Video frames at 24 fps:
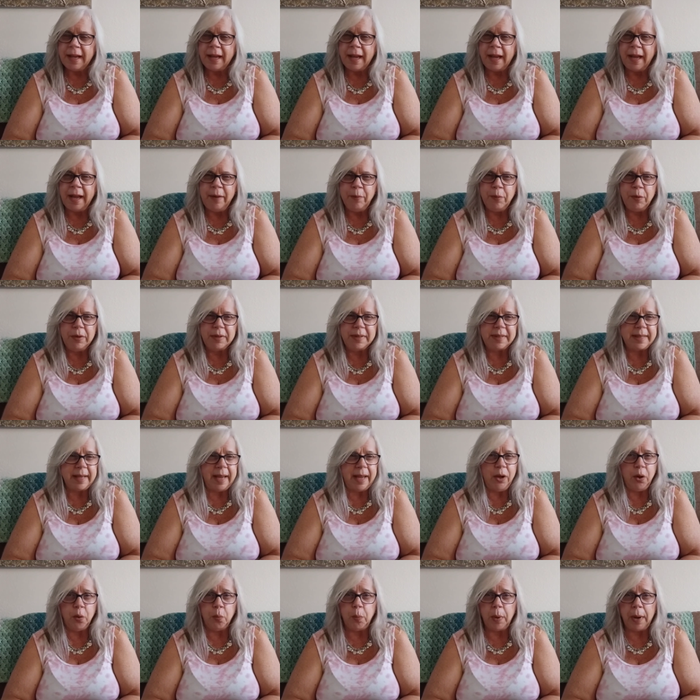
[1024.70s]
I will
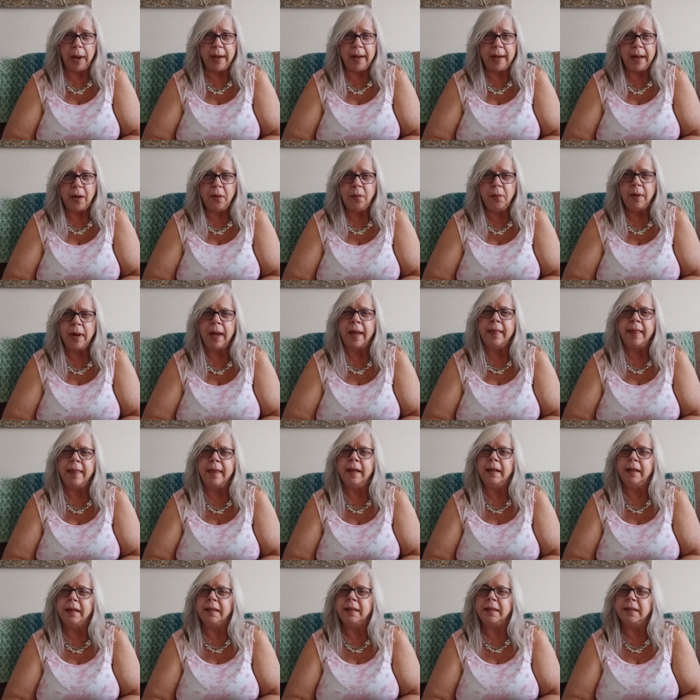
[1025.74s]
say goodbye now. I
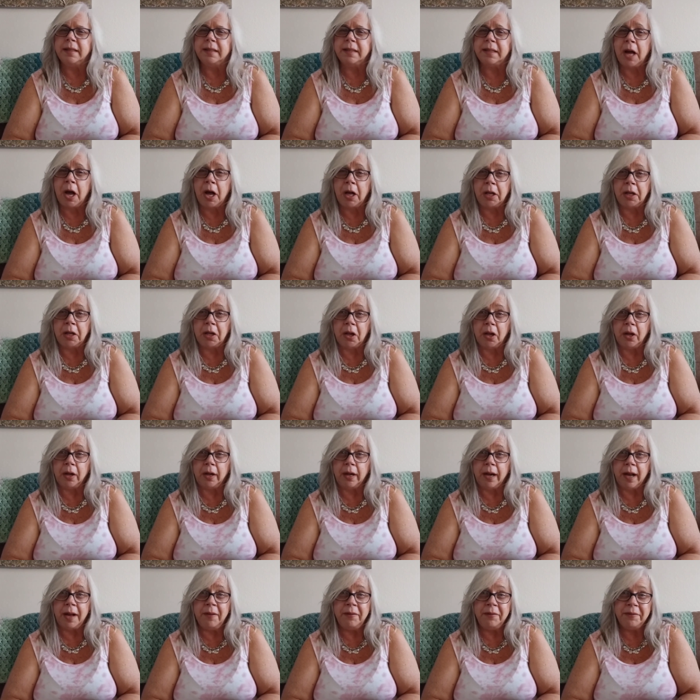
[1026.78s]
think this has gotten long
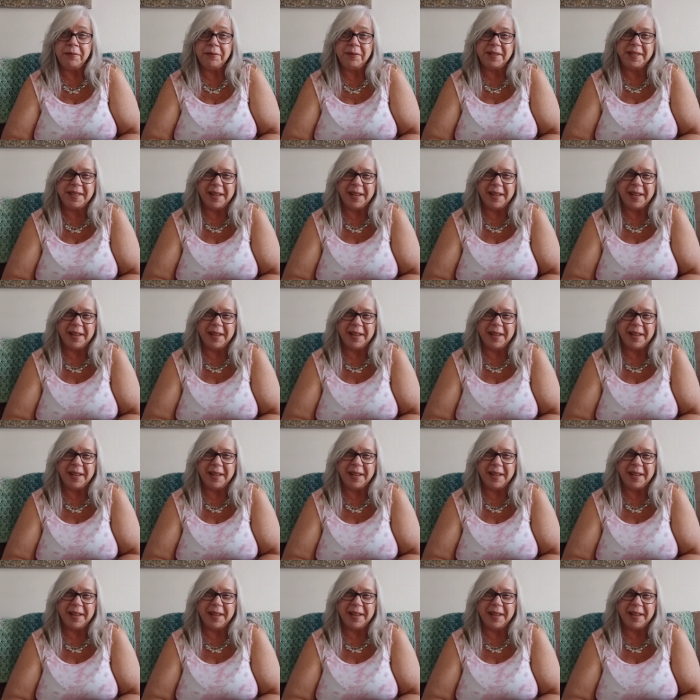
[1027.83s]
enough.